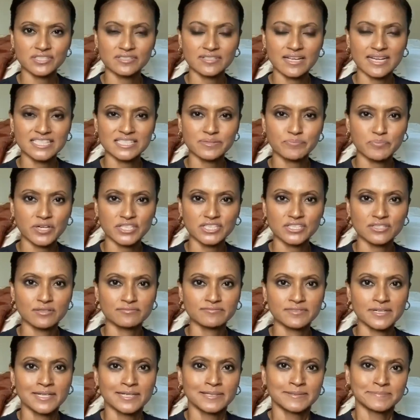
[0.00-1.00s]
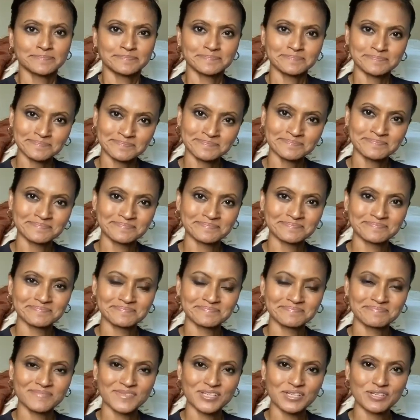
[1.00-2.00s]
expression of,
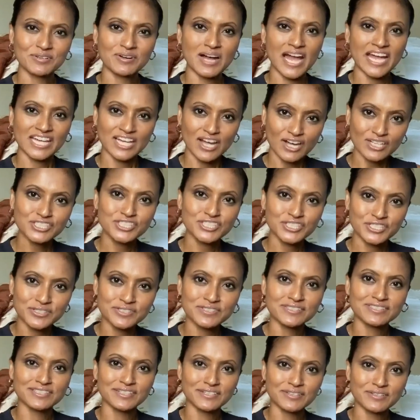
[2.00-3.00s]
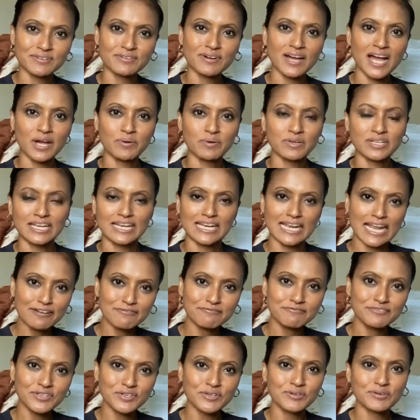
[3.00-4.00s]
I got you, I want to
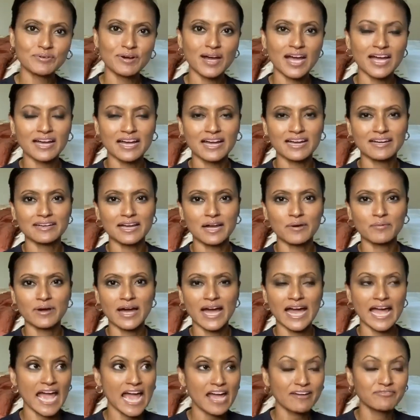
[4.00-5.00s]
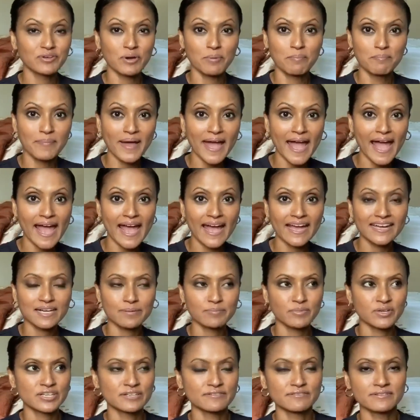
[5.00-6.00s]
love you. I have your back.
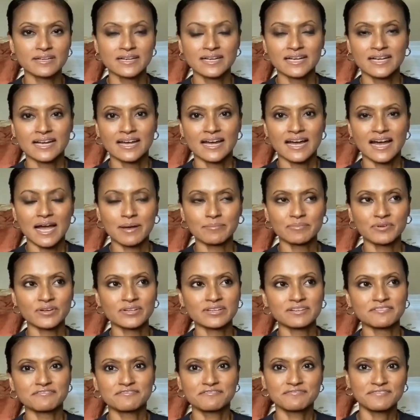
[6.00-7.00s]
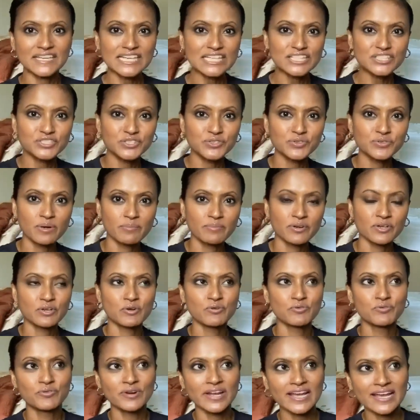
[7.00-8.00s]
I'm gonna feed you. I'm
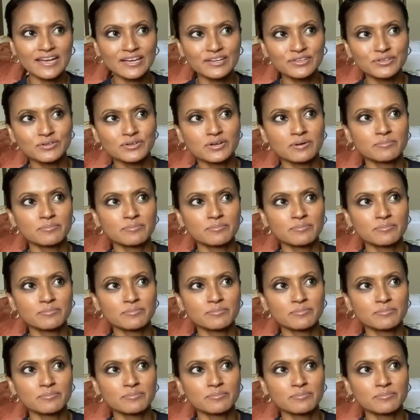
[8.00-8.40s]
gonna rear you.